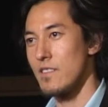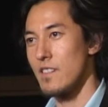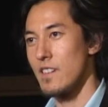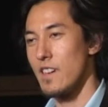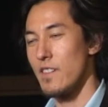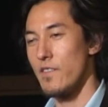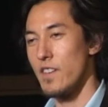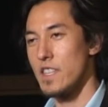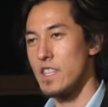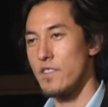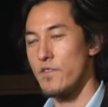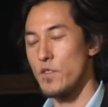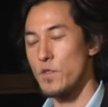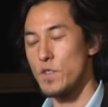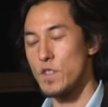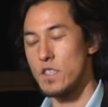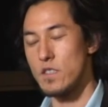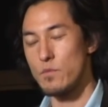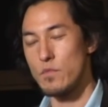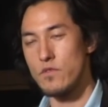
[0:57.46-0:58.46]
Have any of you
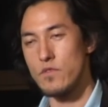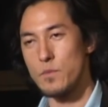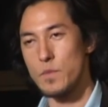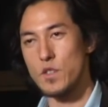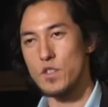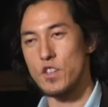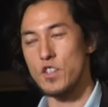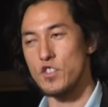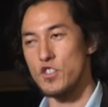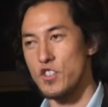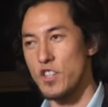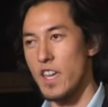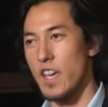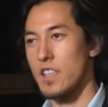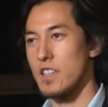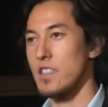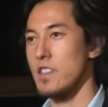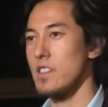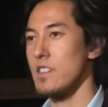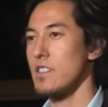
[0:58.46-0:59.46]
seen the movie Miss
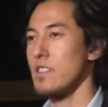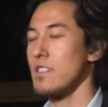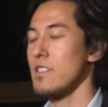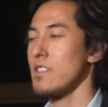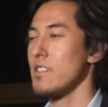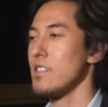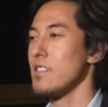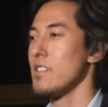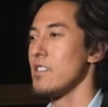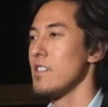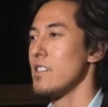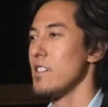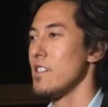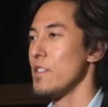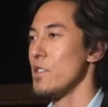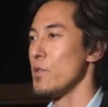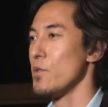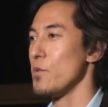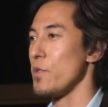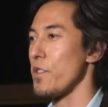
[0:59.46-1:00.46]
Congeniality
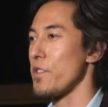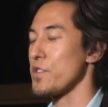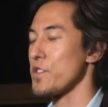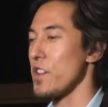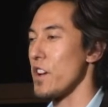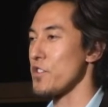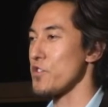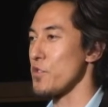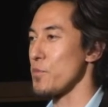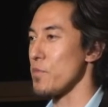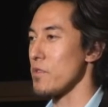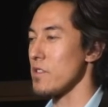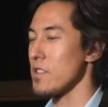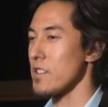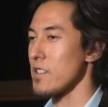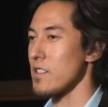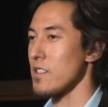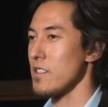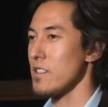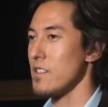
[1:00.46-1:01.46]
with Sandra
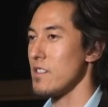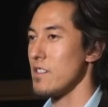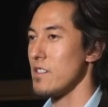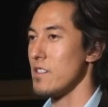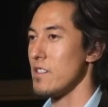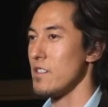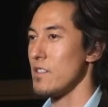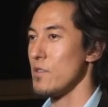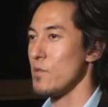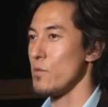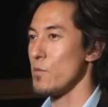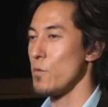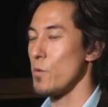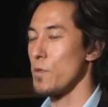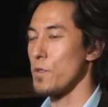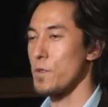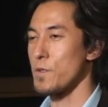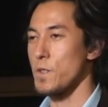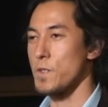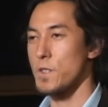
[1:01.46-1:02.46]
Bullock? Well,
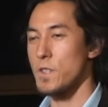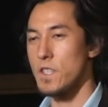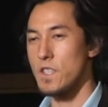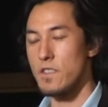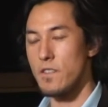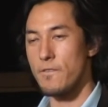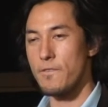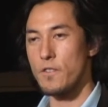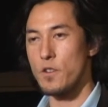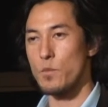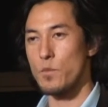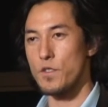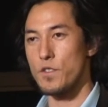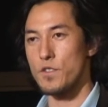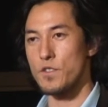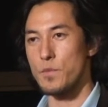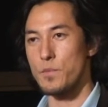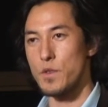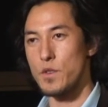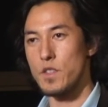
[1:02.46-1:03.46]
there's a scene in the film where
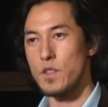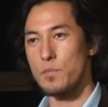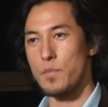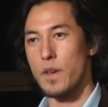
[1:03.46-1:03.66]
there's a beauty